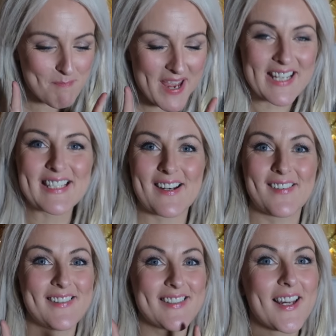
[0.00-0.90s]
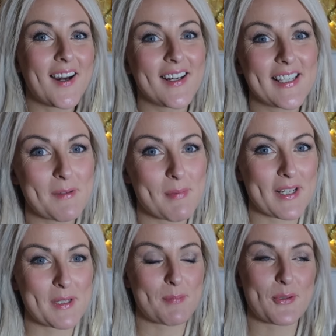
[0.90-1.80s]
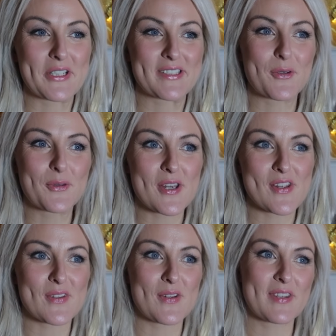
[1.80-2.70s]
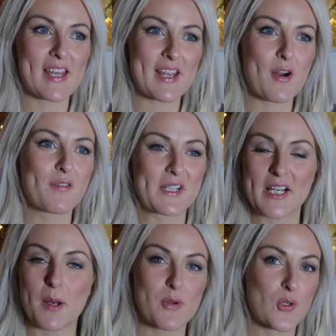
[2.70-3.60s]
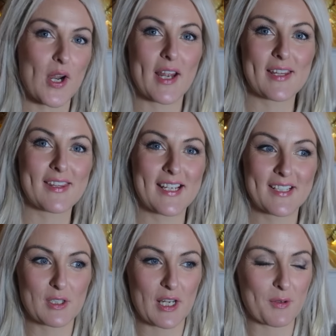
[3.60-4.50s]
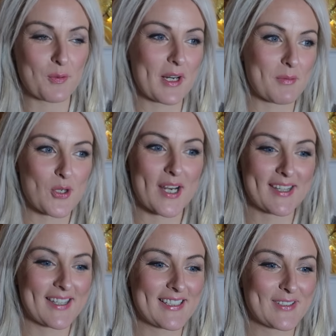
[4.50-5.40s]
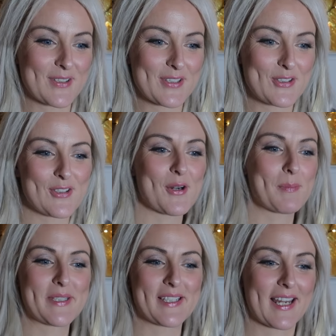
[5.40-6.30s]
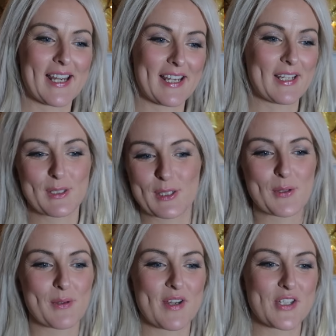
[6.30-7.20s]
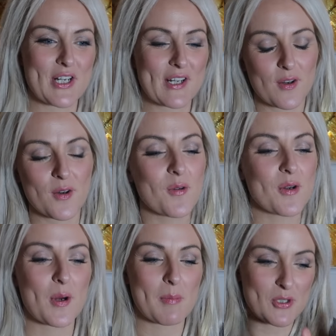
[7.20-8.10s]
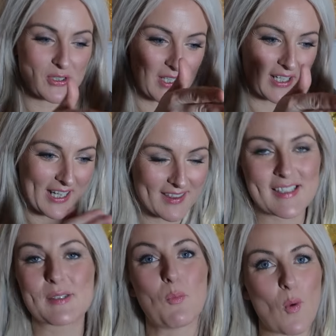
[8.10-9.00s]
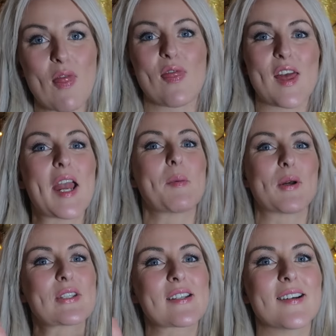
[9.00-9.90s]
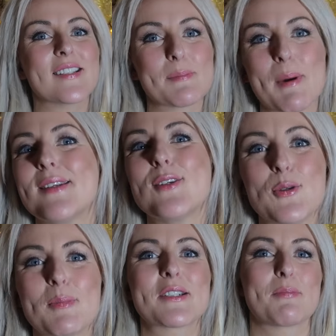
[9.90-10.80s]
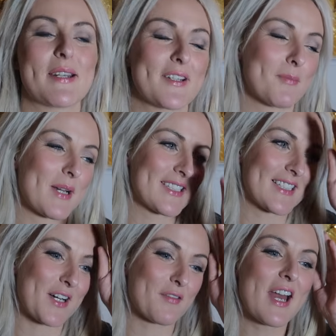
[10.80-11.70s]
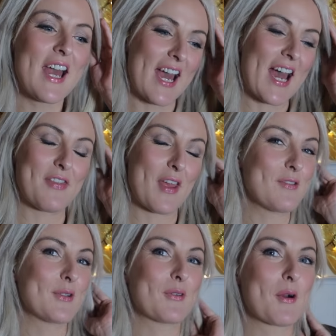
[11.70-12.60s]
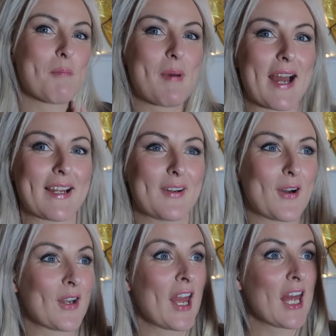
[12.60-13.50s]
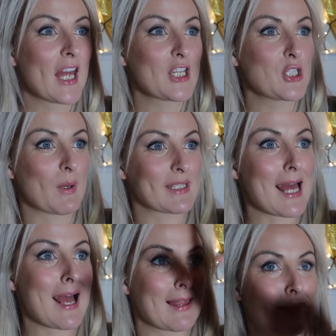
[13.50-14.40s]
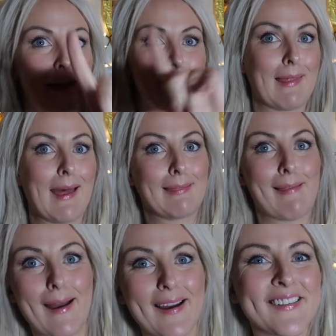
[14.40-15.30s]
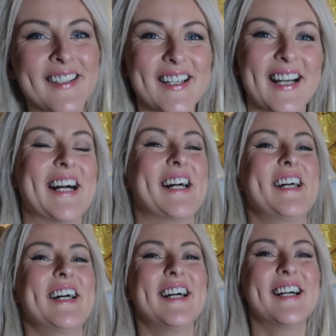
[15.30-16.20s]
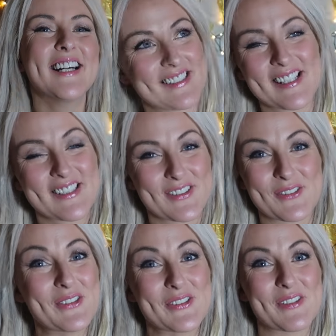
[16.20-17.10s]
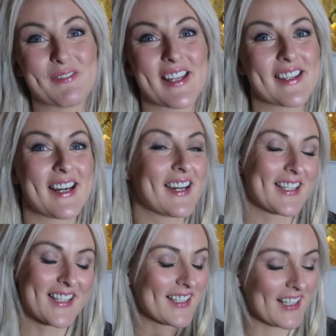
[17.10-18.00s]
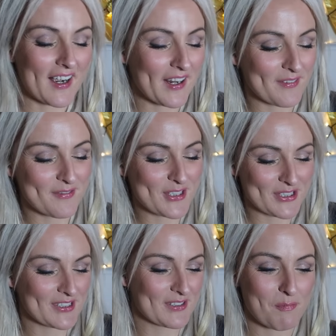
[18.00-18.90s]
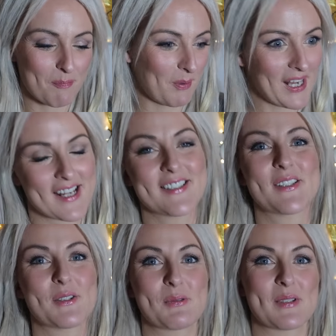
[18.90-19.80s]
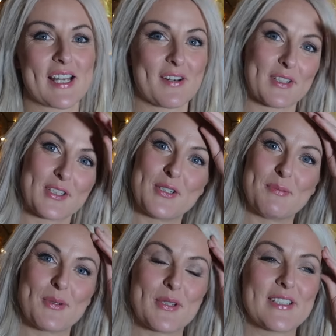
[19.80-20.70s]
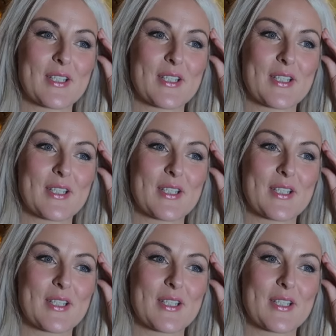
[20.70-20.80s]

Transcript: Picked out entirely by the boys, although they often come and try things, like when I'm trying things on at shops and I, you know, eventually go, oh no, I'm just gonna get this one thing because I can't spend too much money on myself. And they've sort of gone back and gone, she wants that and that and that and that. They're just awesome like that. I, I'm just blessed with having two boys